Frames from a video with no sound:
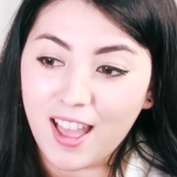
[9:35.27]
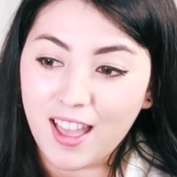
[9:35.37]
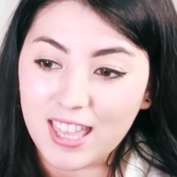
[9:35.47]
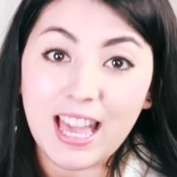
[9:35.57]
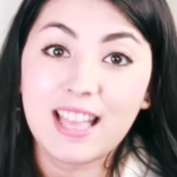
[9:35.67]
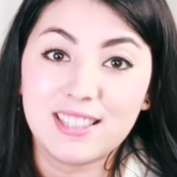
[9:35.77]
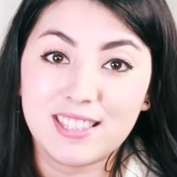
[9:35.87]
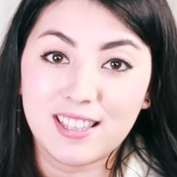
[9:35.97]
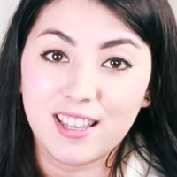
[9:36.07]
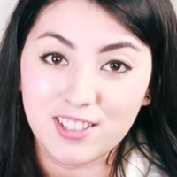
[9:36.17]
he
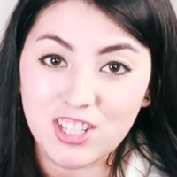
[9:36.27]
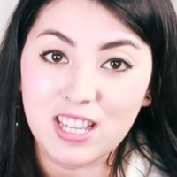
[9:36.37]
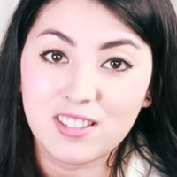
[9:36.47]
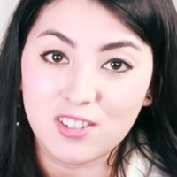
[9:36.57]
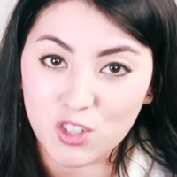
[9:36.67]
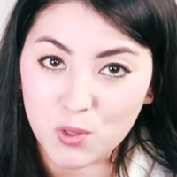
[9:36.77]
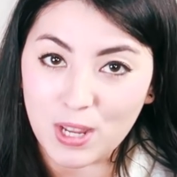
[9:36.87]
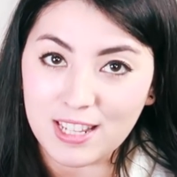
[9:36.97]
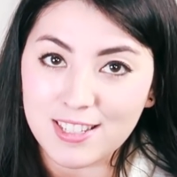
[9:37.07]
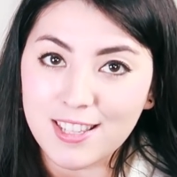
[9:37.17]
gets a cheese
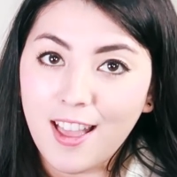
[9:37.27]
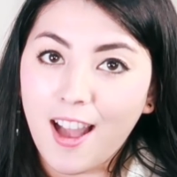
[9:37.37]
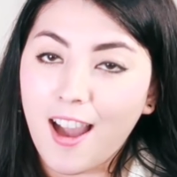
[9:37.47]
treat.